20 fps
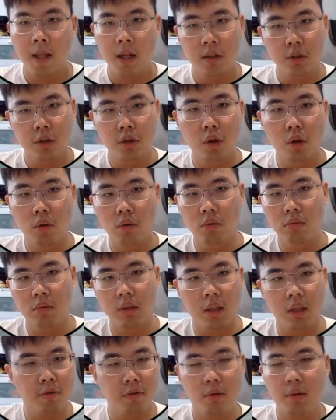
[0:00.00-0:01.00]
So
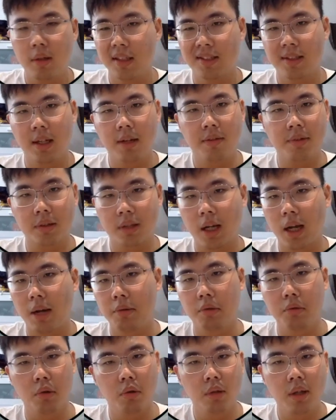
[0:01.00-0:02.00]
if you want to save your time,
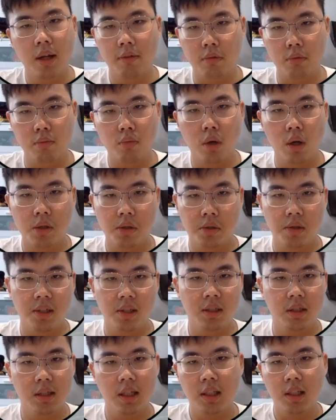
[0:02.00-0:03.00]
you don't have to watch
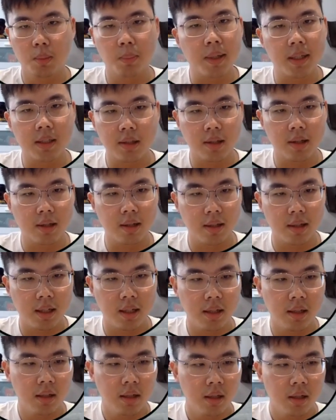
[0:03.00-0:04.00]
this. Just
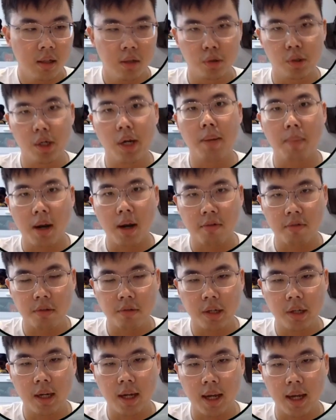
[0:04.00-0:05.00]
basically, Drake
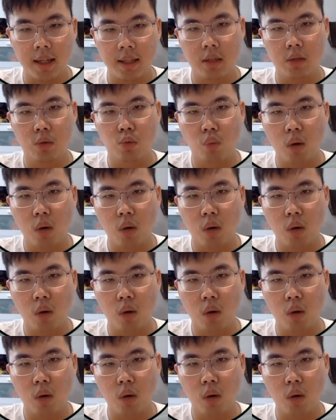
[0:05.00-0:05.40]
Maverick and his